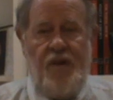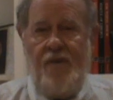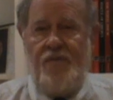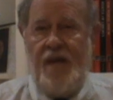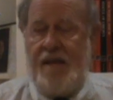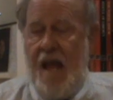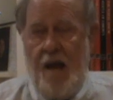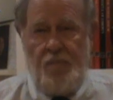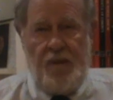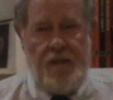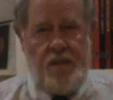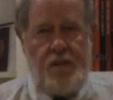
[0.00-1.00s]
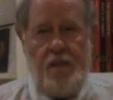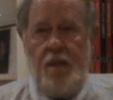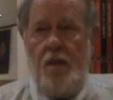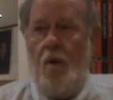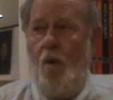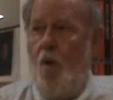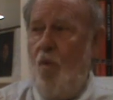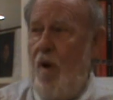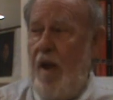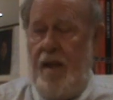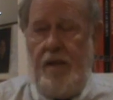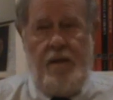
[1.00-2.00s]
of Annapolis,
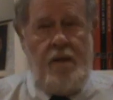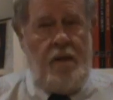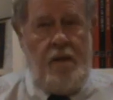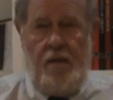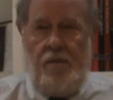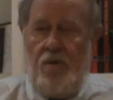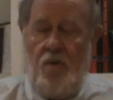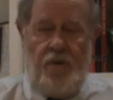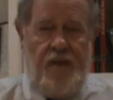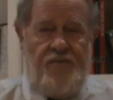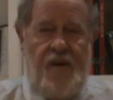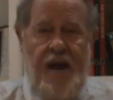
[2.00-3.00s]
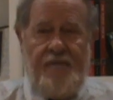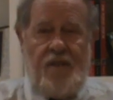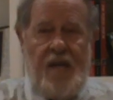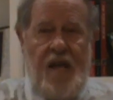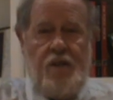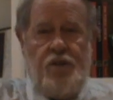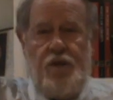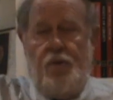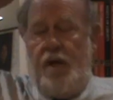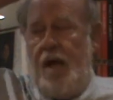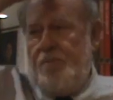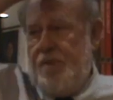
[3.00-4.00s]
when only 5 states
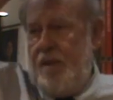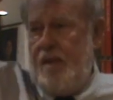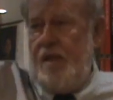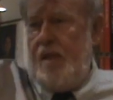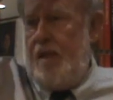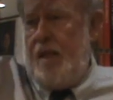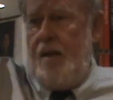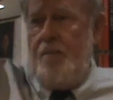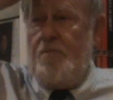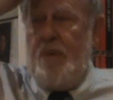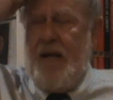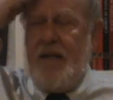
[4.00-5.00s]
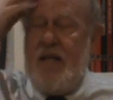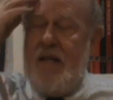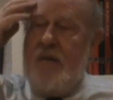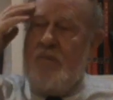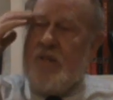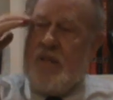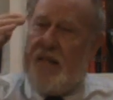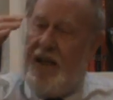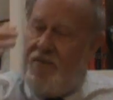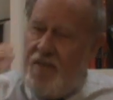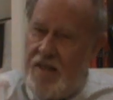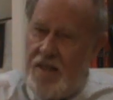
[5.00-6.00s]
showed up. But he was
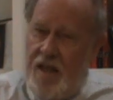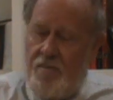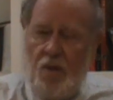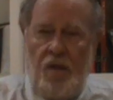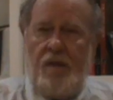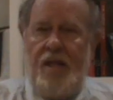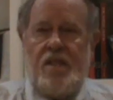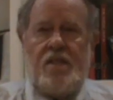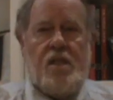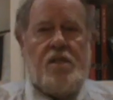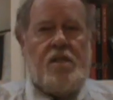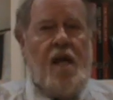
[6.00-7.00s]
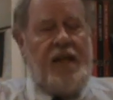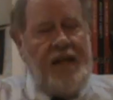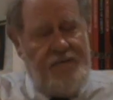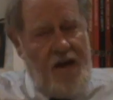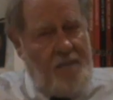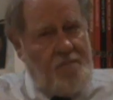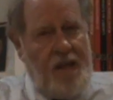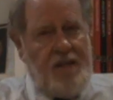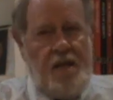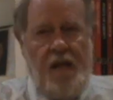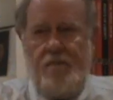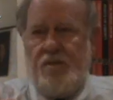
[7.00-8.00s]
convinced them, look, let's just not give up.
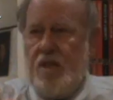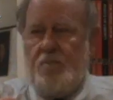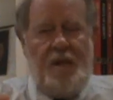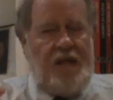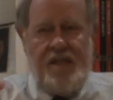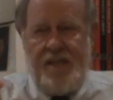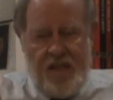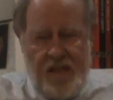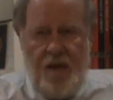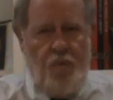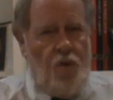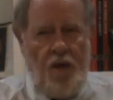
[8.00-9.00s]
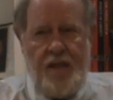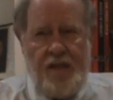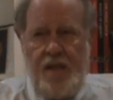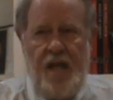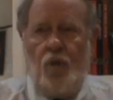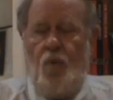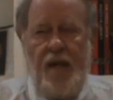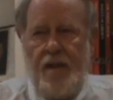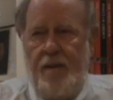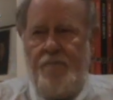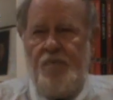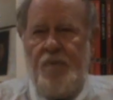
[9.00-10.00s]
Let's not, just because this didn't work, let's not quit.